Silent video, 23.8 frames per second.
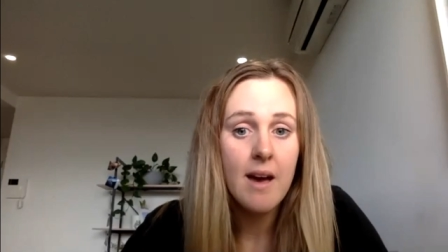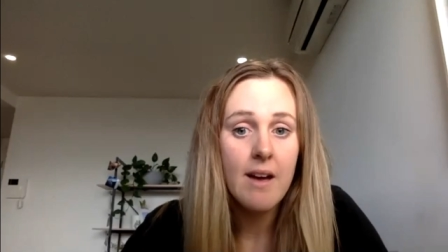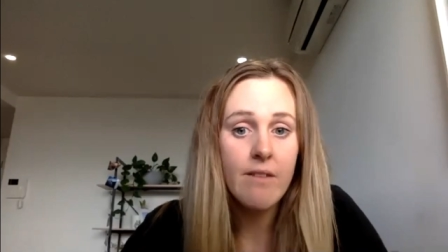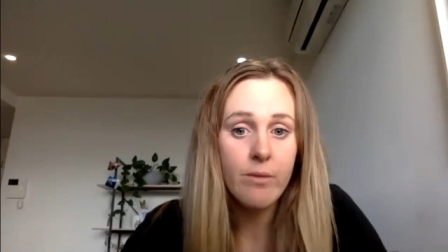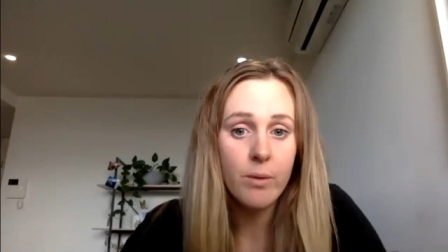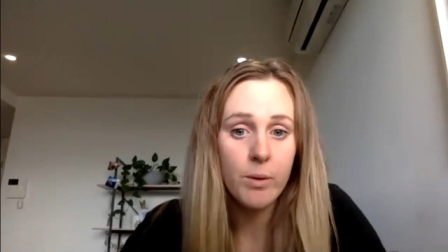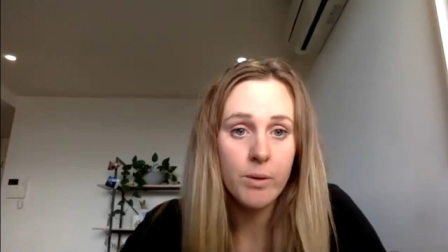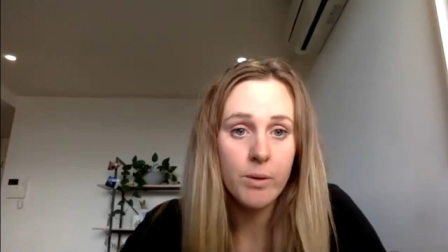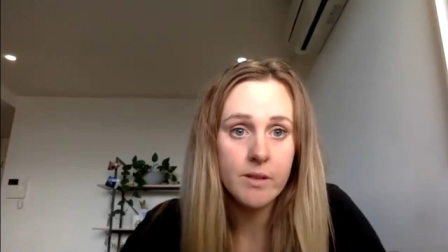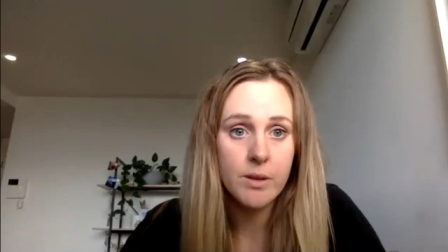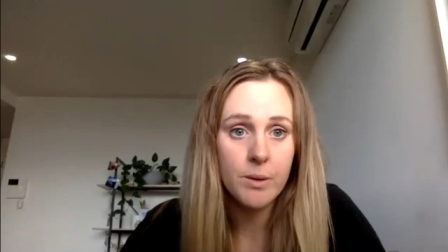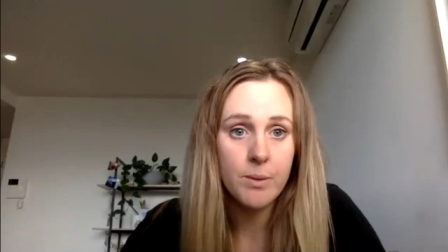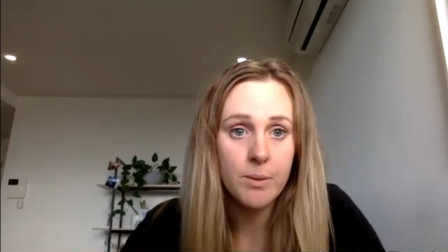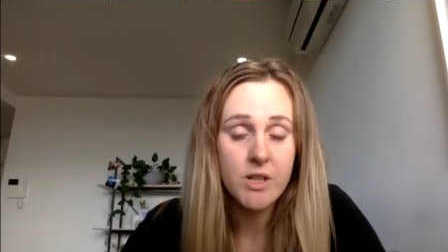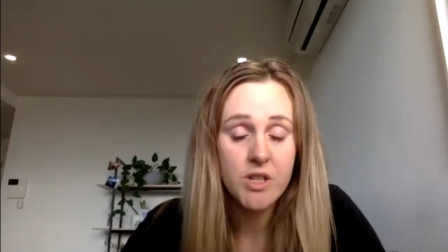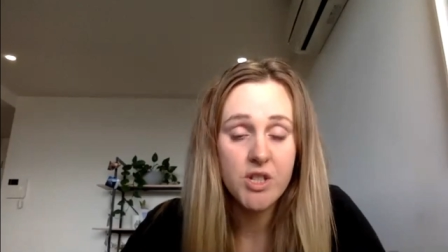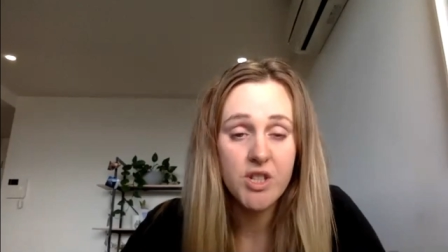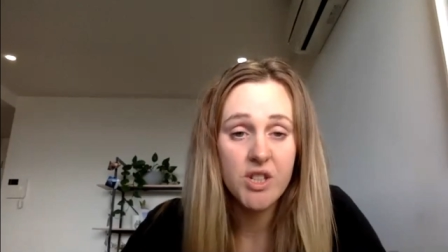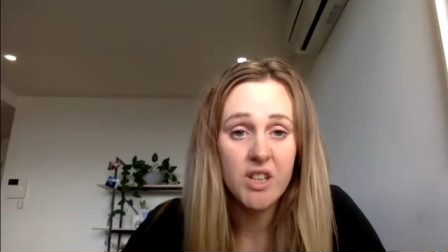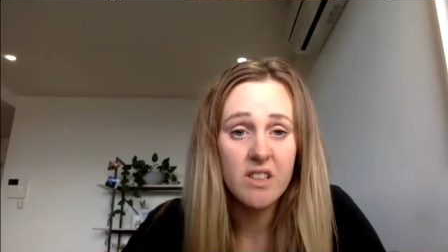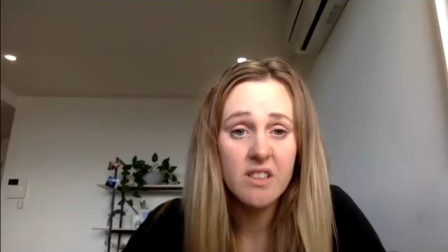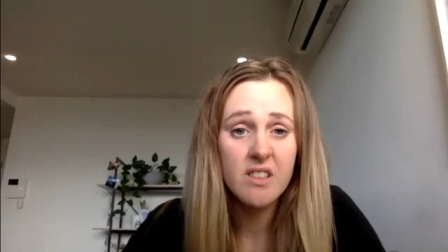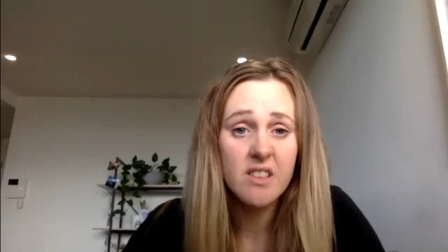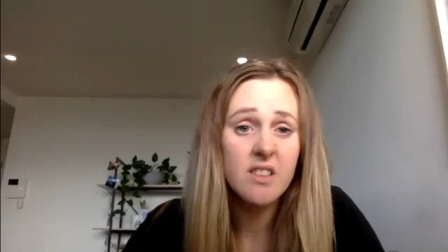everyone's
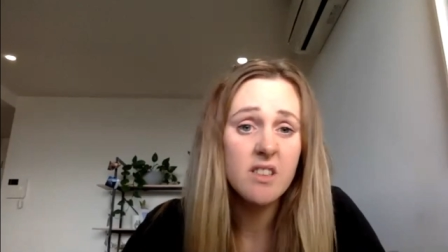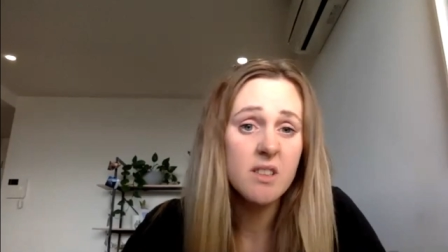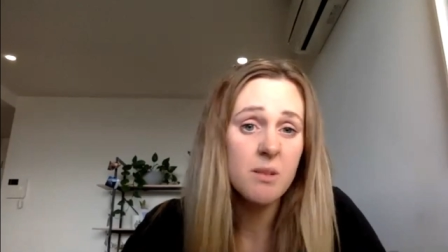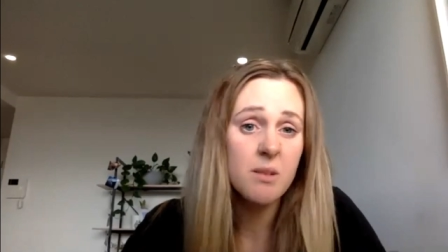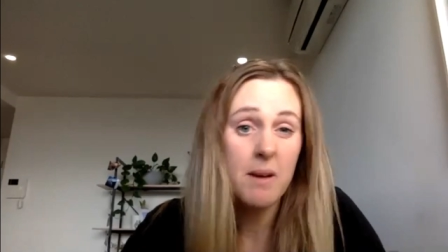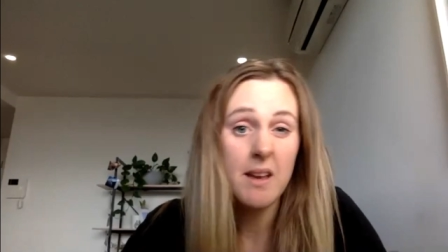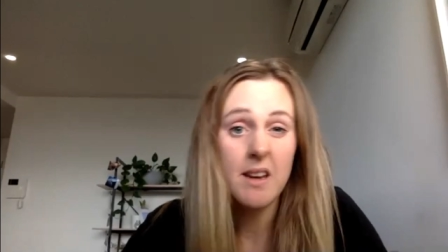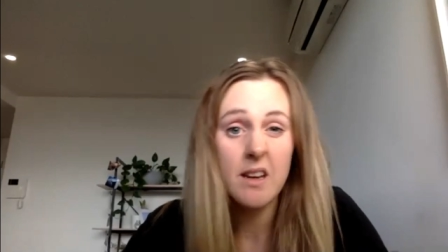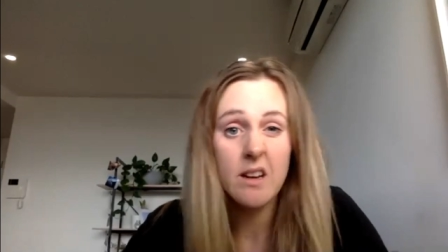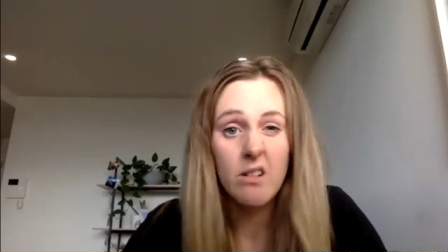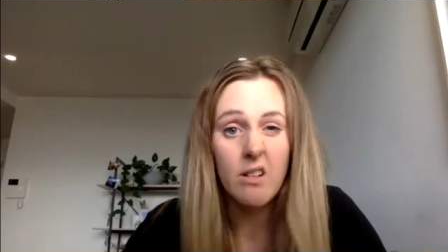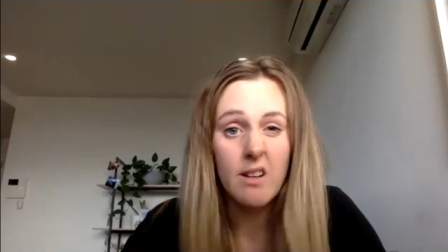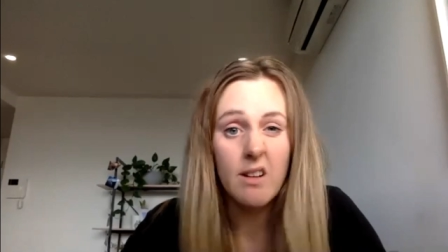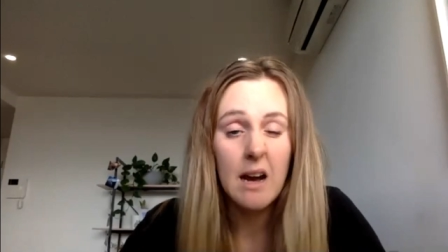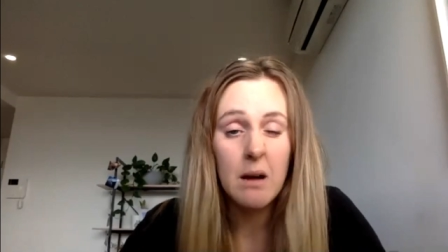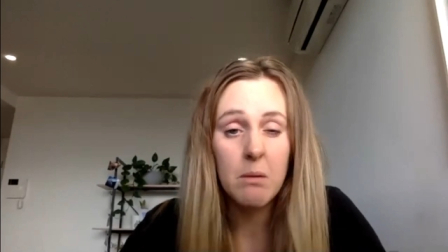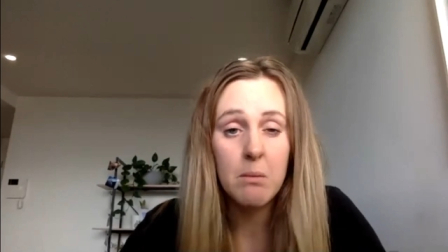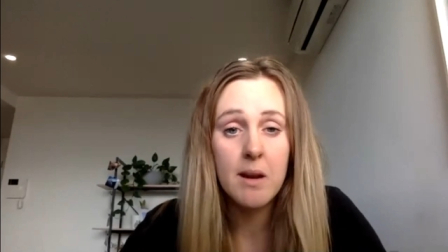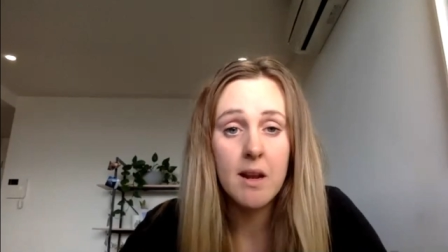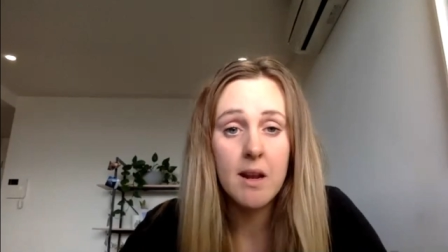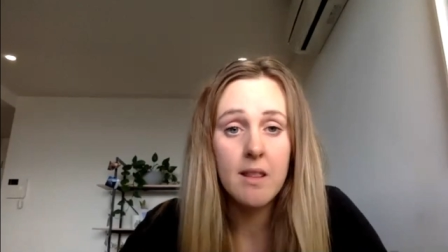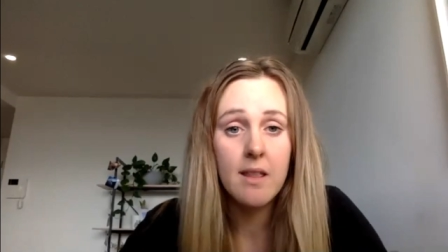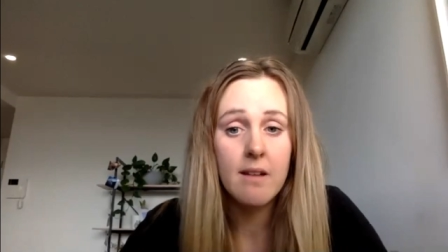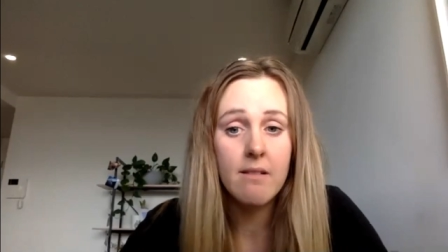questions, depending on how
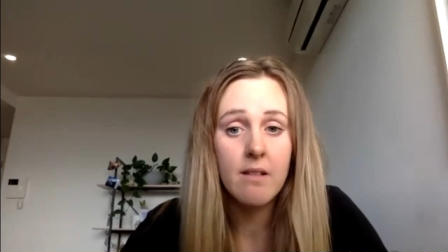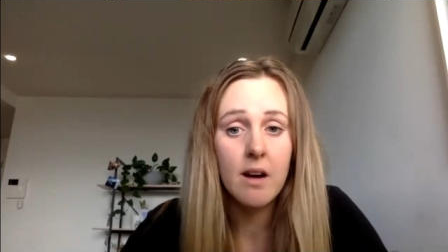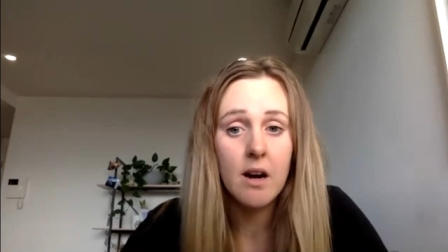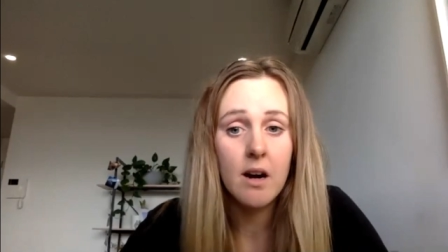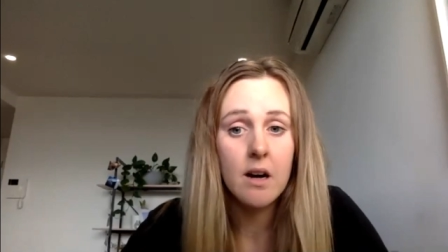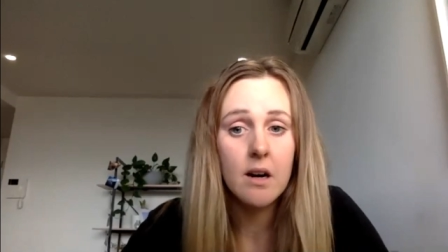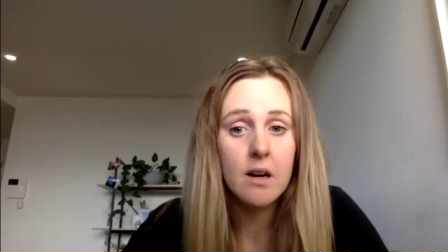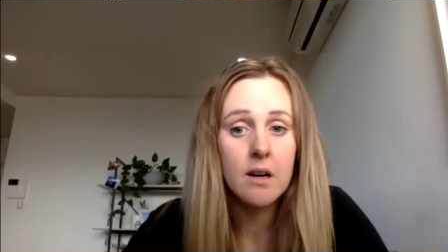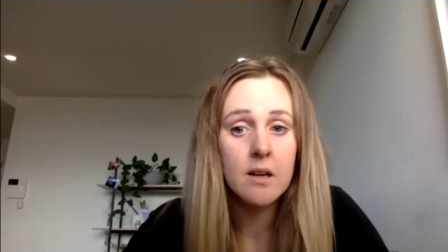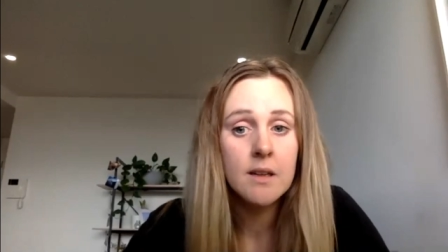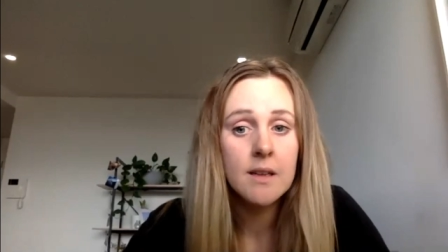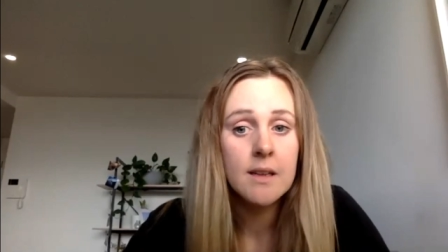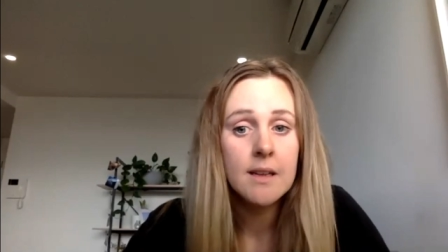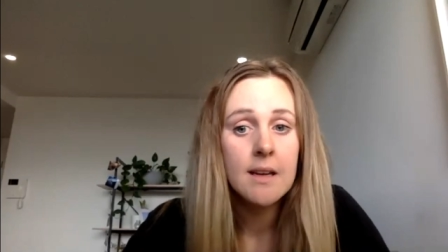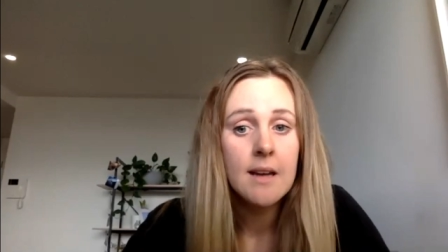many there are,